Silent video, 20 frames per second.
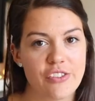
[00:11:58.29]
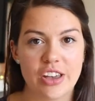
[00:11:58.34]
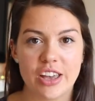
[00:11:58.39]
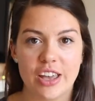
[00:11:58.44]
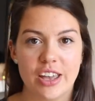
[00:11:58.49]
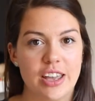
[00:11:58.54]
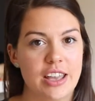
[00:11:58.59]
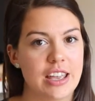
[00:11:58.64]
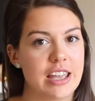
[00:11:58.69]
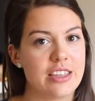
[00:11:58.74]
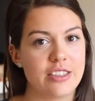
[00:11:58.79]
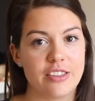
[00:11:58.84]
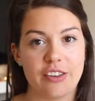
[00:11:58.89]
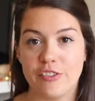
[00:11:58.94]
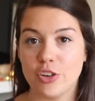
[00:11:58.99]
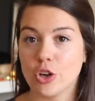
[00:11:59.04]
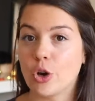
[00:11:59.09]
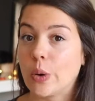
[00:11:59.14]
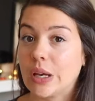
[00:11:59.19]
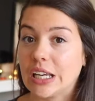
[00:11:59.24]

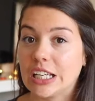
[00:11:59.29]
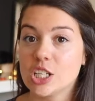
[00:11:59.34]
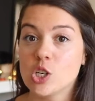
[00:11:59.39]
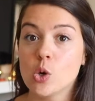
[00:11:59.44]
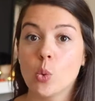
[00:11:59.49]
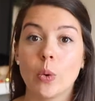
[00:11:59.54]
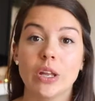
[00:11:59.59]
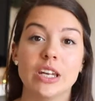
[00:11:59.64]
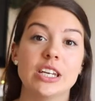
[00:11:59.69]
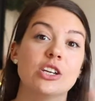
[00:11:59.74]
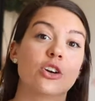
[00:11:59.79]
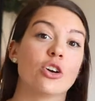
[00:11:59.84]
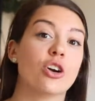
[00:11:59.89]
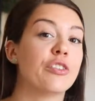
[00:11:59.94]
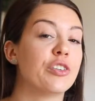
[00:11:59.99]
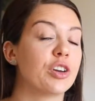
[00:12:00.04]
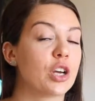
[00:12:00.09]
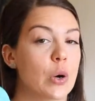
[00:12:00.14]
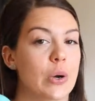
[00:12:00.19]
if you're going into winter or if you're